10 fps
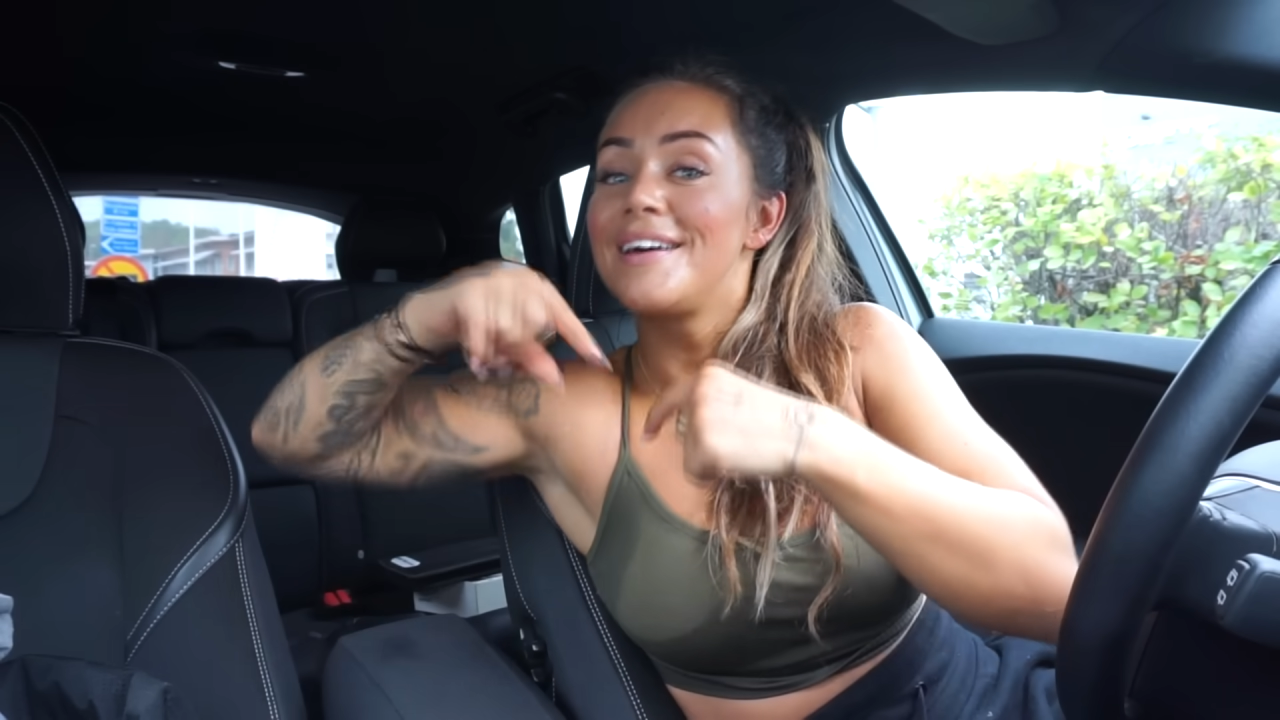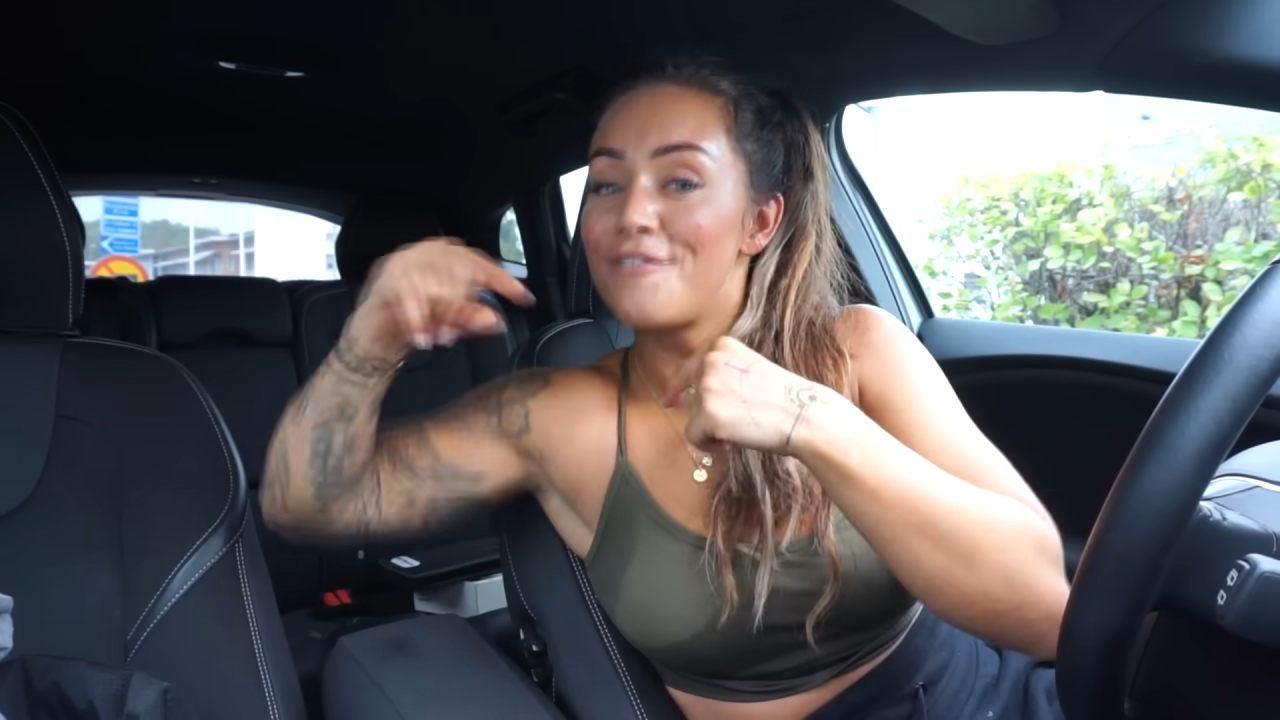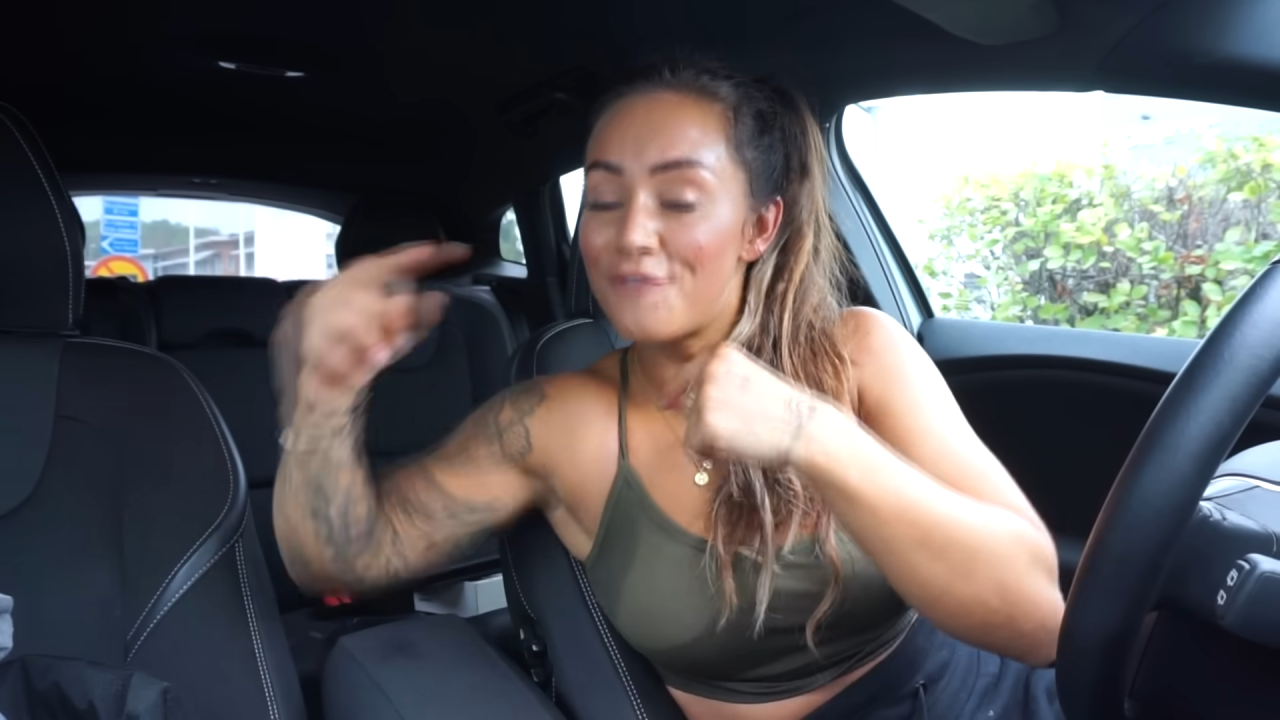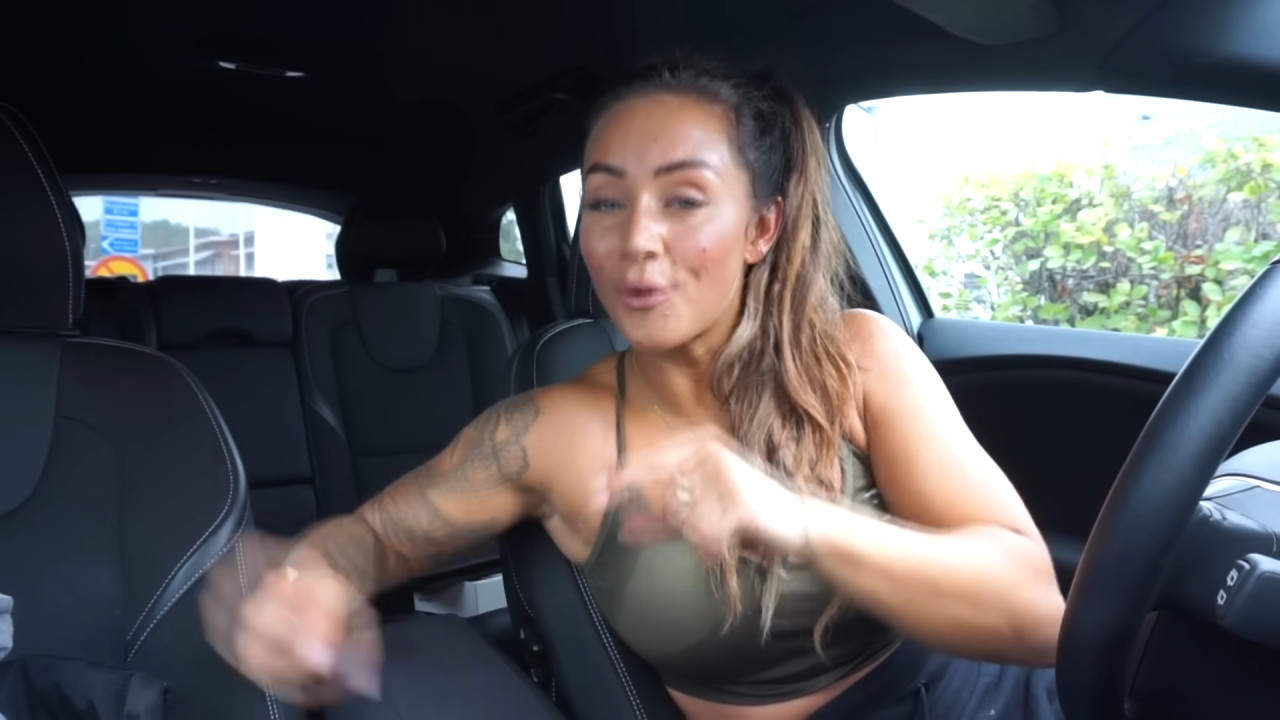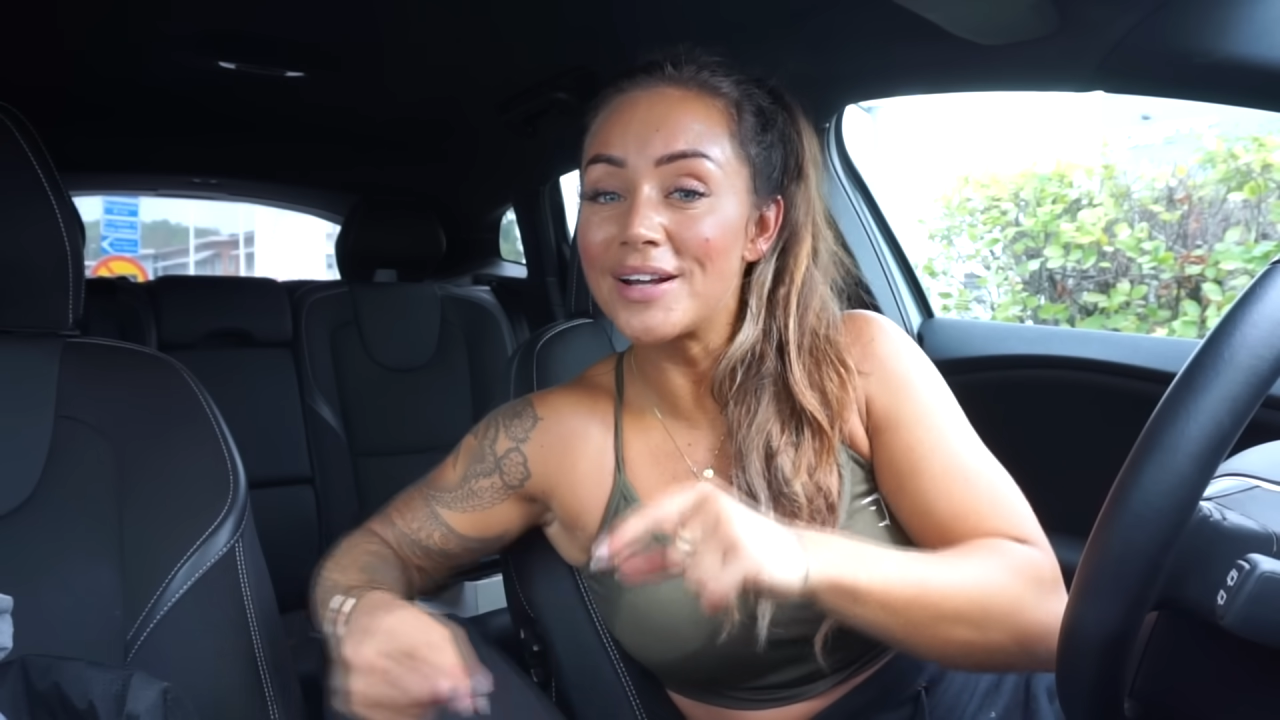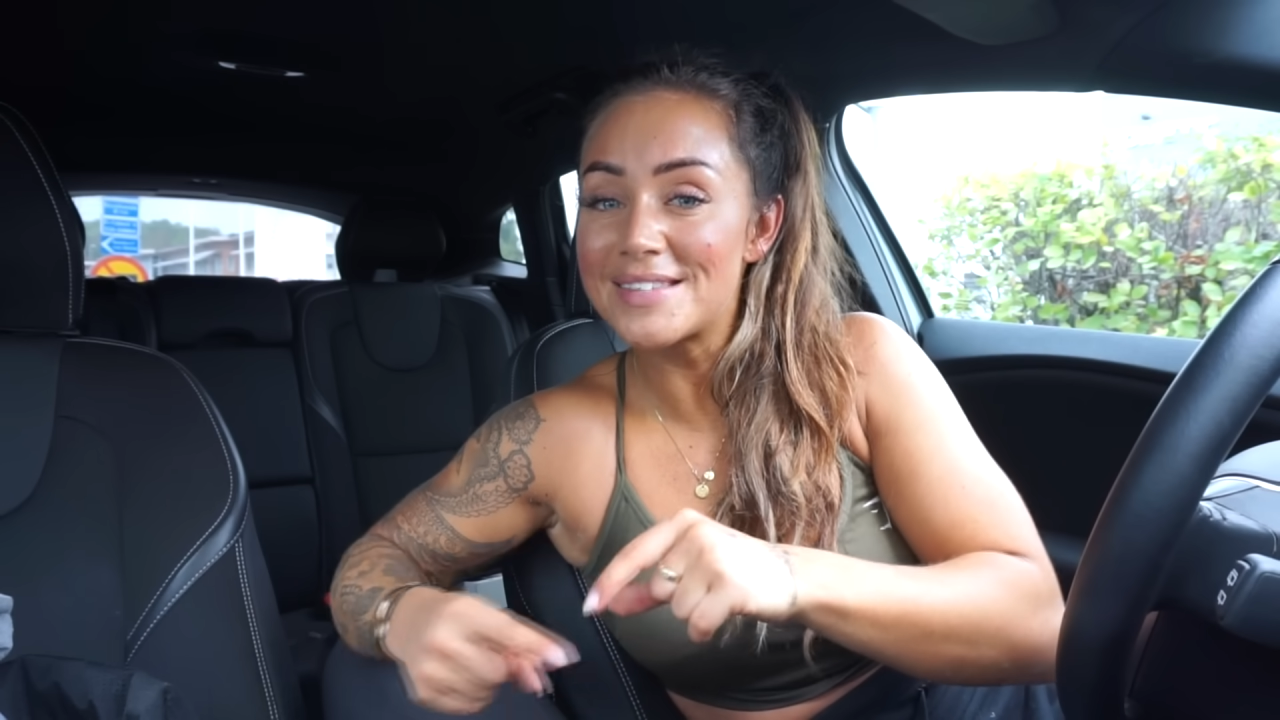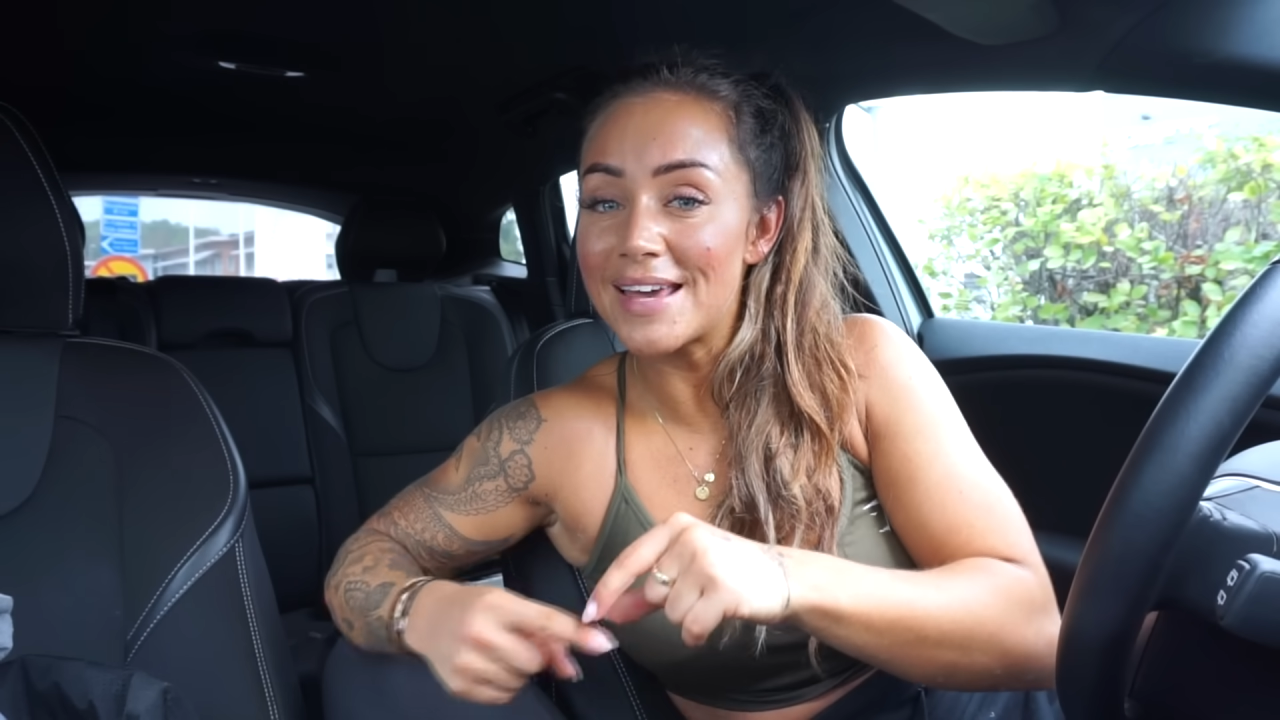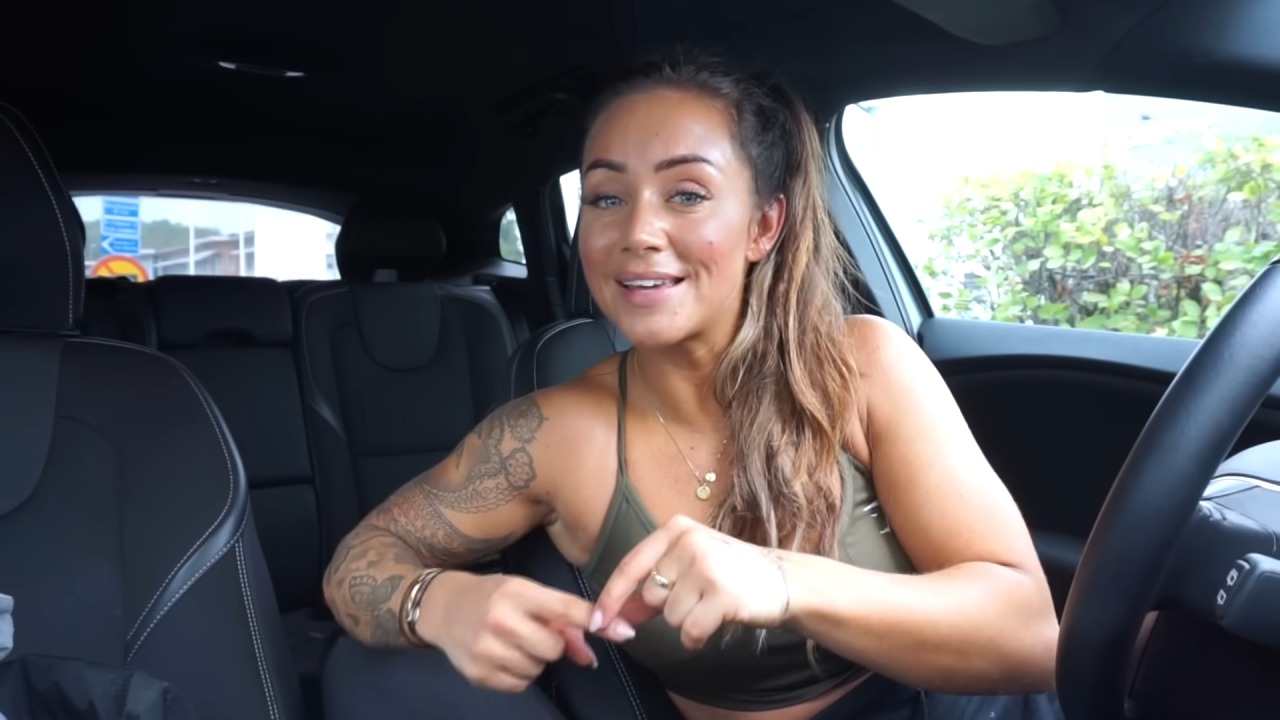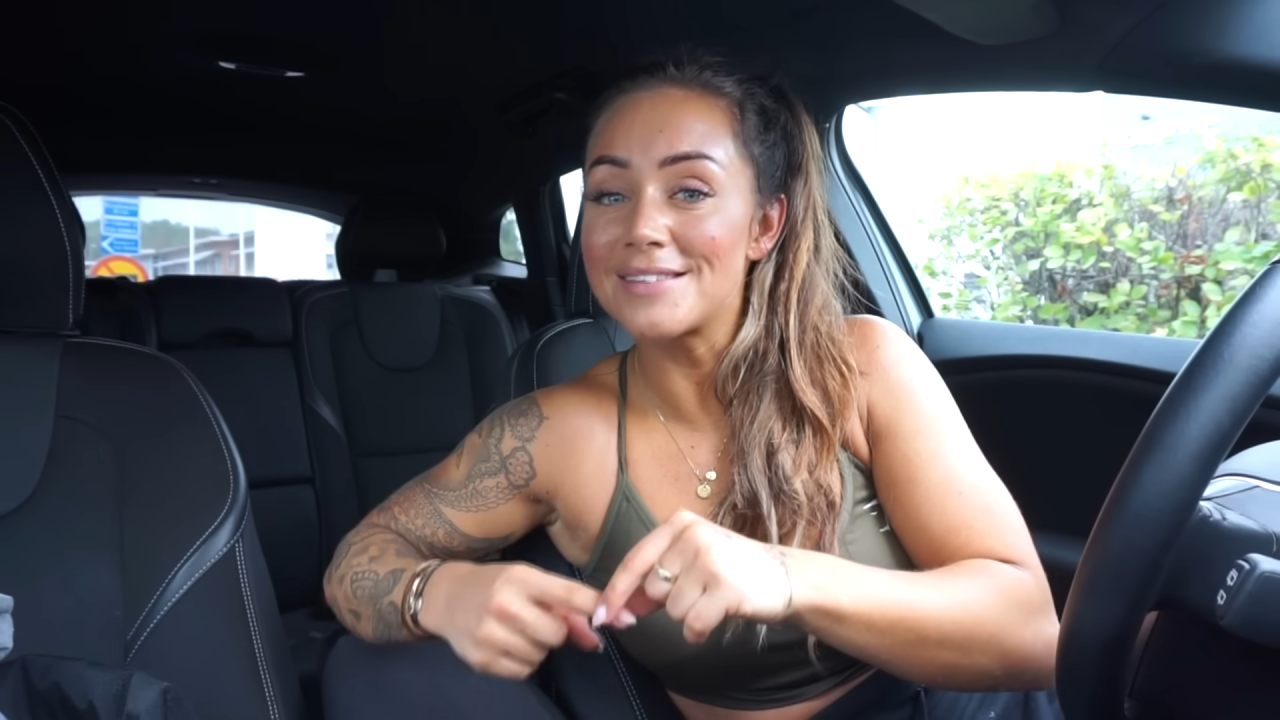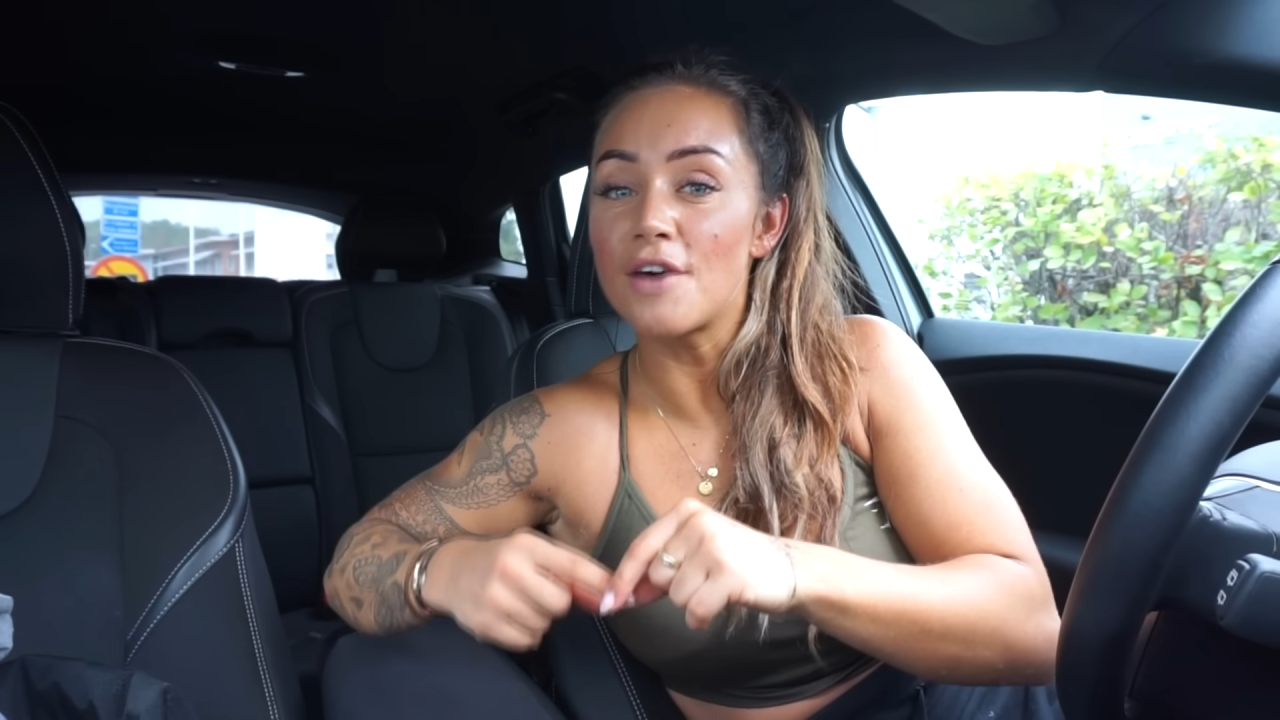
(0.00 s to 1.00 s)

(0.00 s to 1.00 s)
40 seconds